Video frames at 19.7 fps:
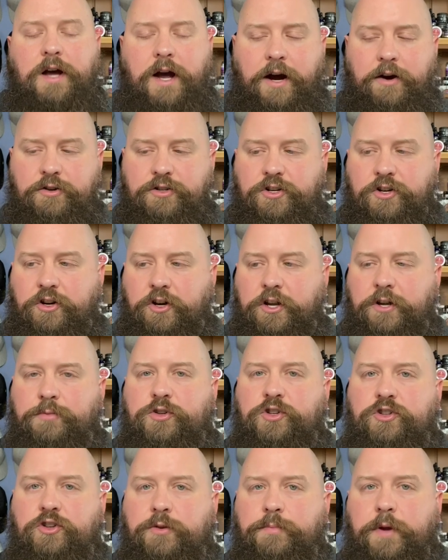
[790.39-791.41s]
Irish Cream
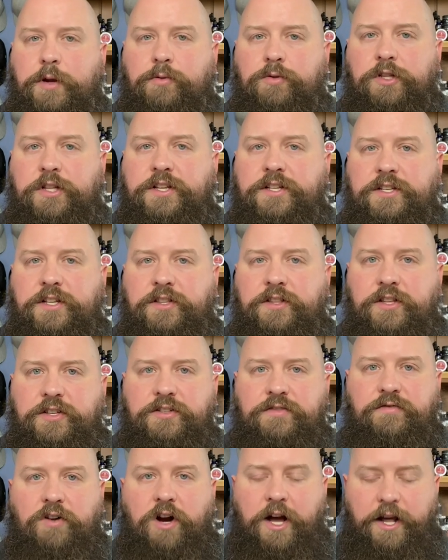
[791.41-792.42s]
should be releasing this
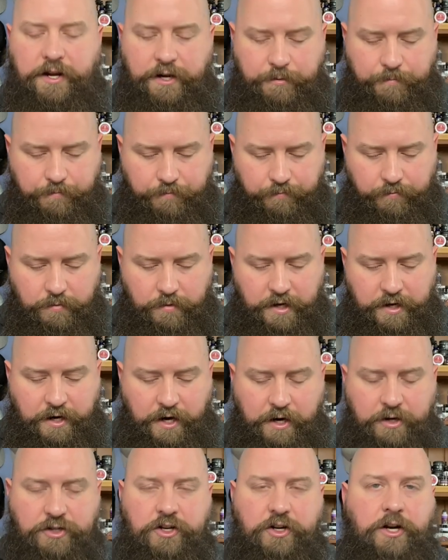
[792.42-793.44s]
Friday, and
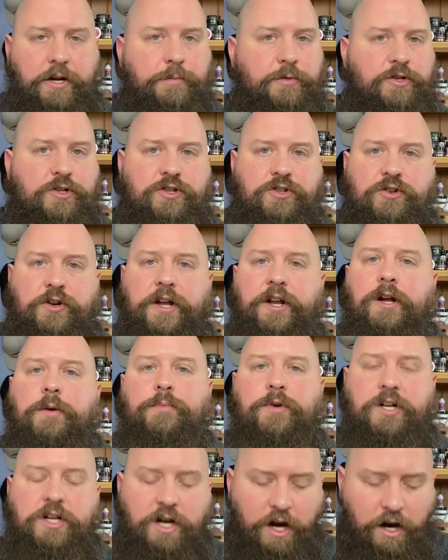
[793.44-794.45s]
Irish Cream is straight up
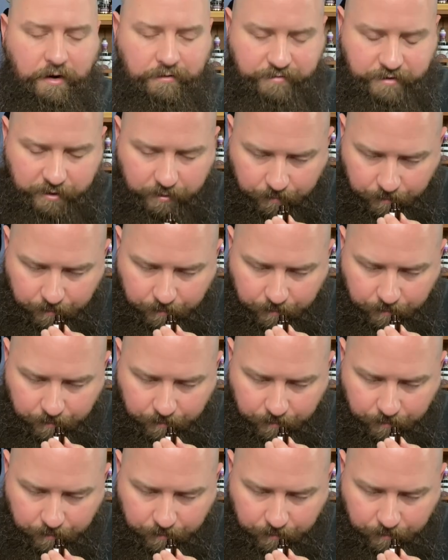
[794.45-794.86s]
a coffee.